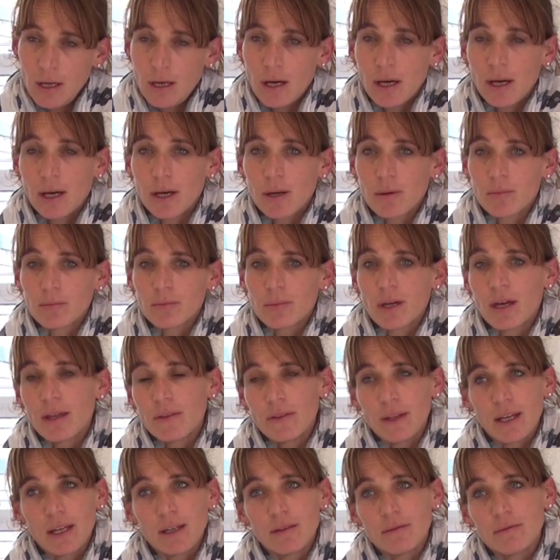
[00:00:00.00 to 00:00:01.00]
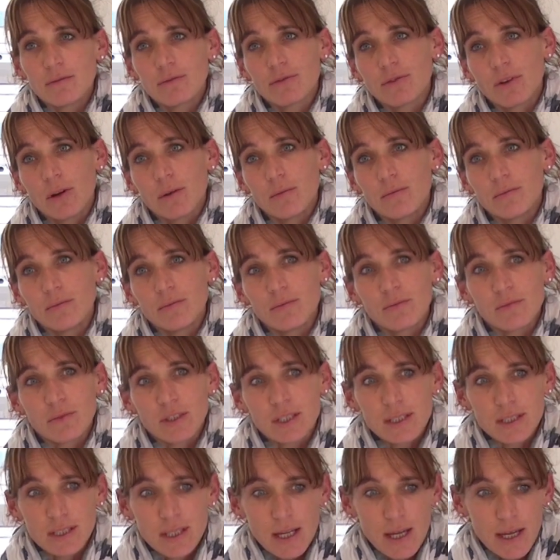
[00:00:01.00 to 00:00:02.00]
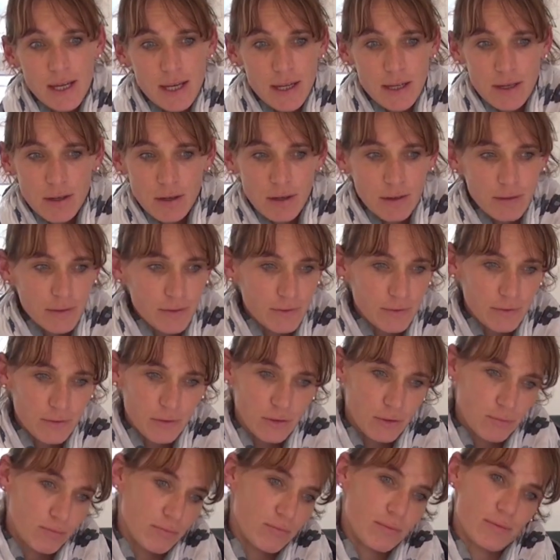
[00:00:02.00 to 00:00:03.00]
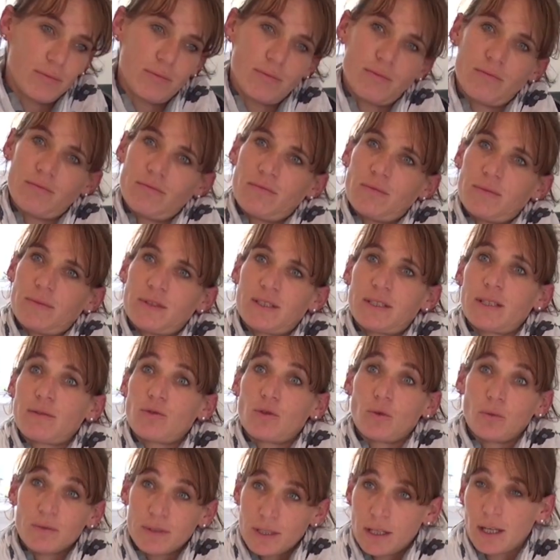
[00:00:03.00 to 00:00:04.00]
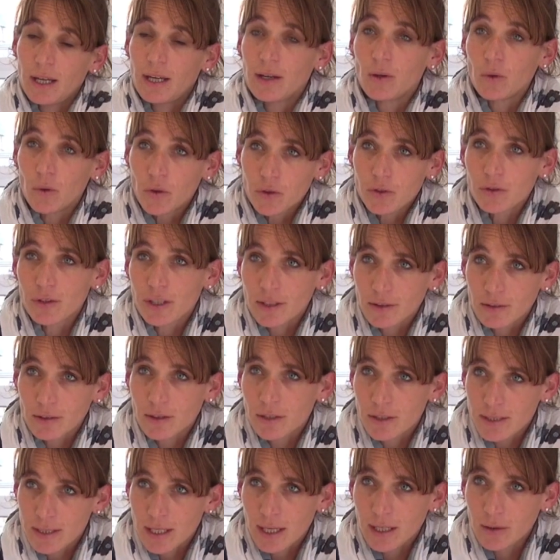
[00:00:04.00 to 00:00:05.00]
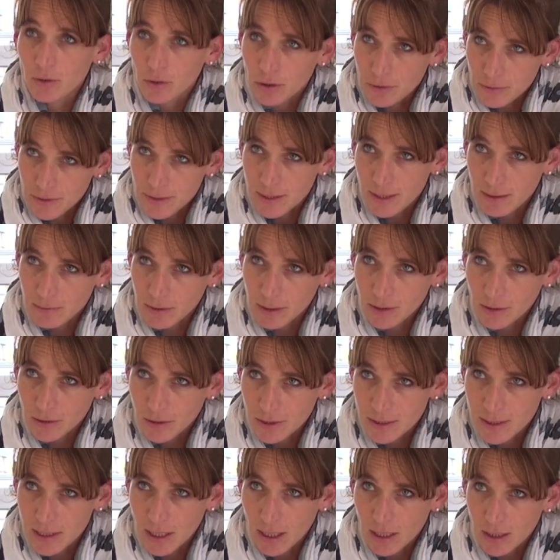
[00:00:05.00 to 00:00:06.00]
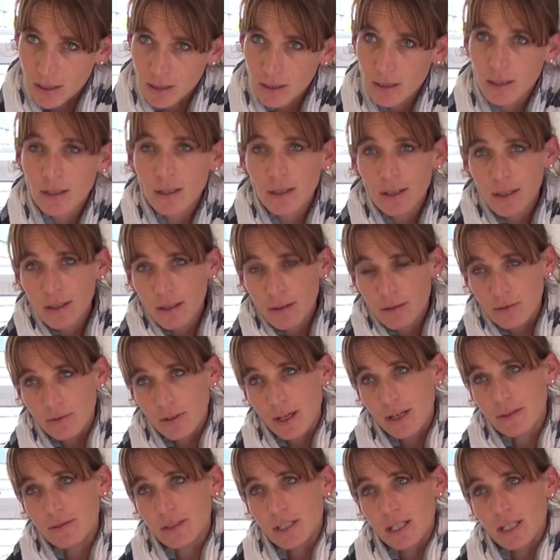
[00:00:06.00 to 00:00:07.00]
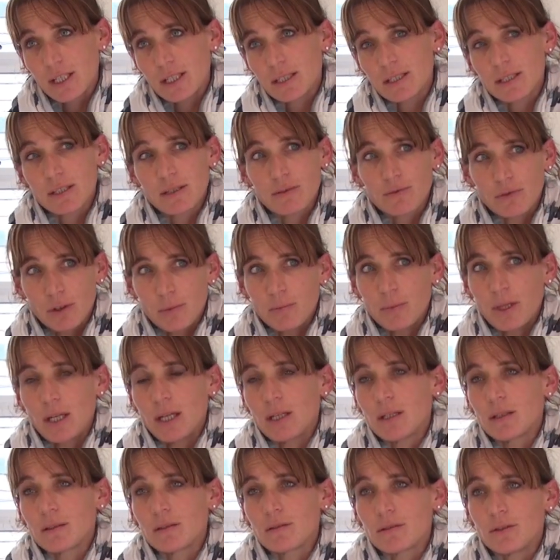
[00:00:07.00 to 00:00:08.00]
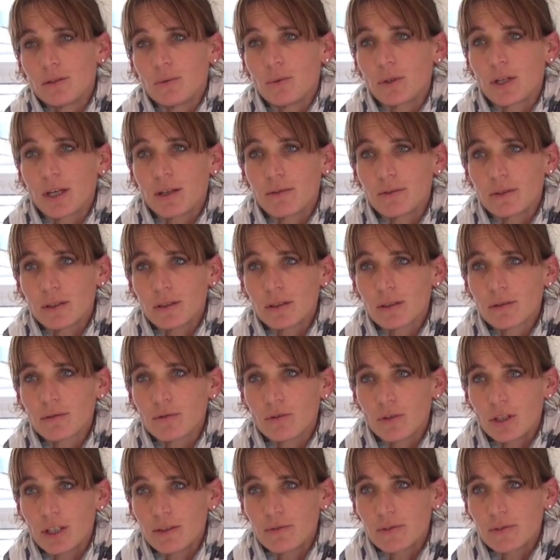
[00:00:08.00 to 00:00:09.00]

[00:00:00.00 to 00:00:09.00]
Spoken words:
And then from the day of, say, ordering a container or receiving a container, 5 days from then you would have a fully